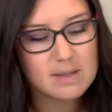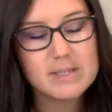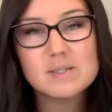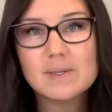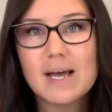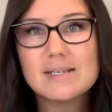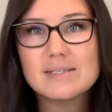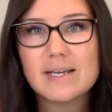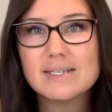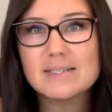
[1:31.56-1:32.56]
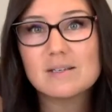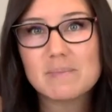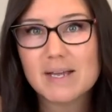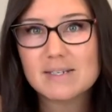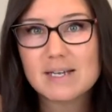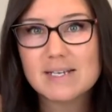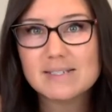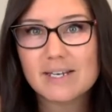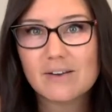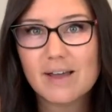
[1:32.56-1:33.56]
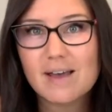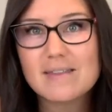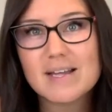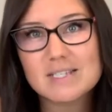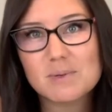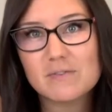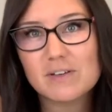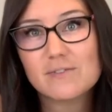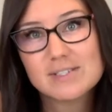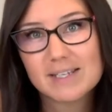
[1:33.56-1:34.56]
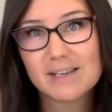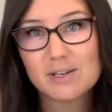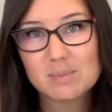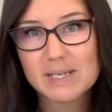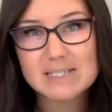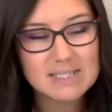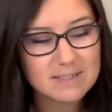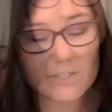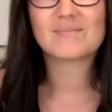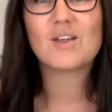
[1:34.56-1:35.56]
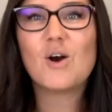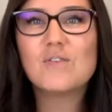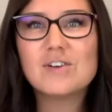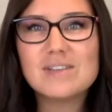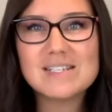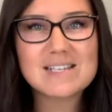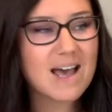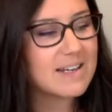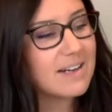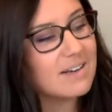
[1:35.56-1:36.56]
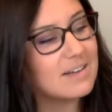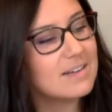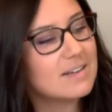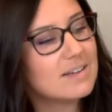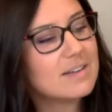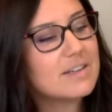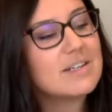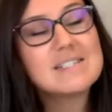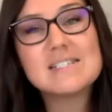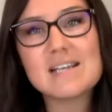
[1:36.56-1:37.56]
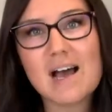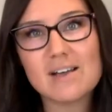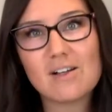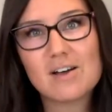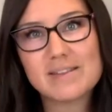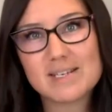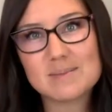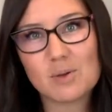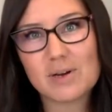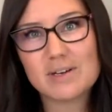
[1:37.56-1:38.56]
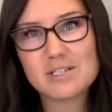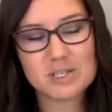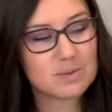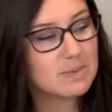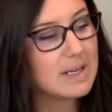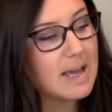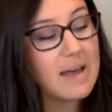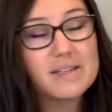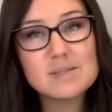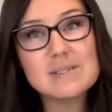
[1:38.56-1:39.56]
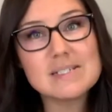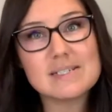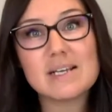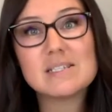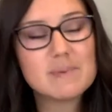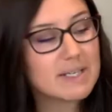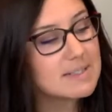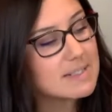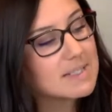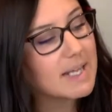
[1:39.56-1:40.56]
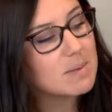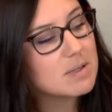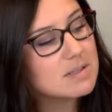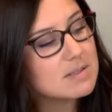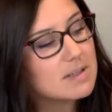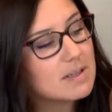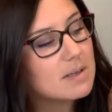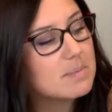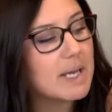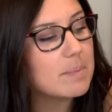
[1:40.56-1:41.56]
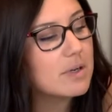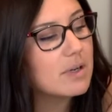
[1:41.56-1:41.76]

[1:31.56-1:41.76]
This one has a nice little magnetized area, and that's perfect for sticking your blades in. Over on the side here, there is a dial on the Explore Air 2. And this one is nice because it's labeled paper,